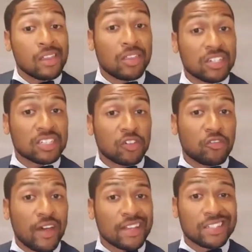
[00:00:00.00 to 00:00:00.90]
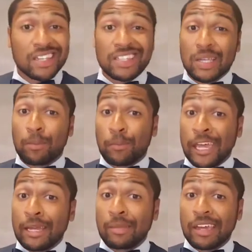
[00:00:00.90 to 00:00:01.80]
This defense is a
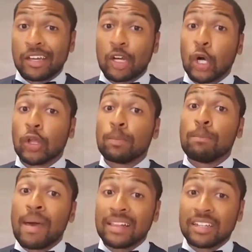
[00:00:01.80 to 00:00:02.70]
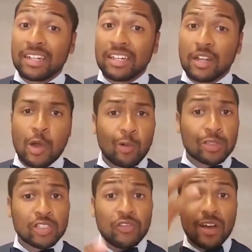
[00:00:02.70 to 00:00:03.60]
pigment called melanin,
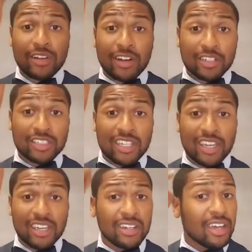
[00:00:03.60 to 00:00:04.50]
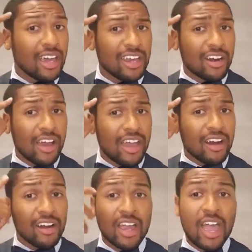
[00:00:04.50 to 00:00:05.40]
which is found in our skin and our
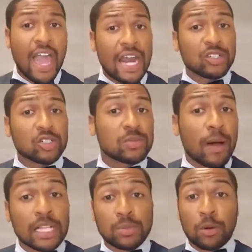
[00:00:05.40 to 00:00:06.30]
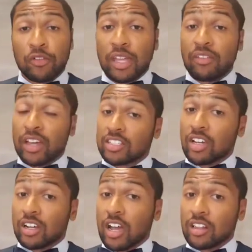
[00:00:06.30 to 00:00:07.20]
hair, and it's responsible for giving us
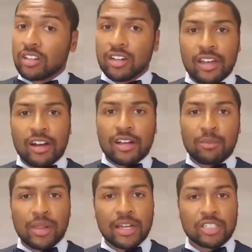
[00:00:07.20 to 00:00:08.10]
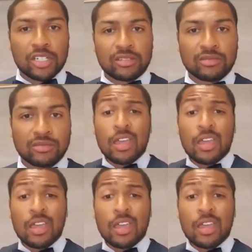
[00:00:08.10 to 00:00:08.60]
our color and our complexion.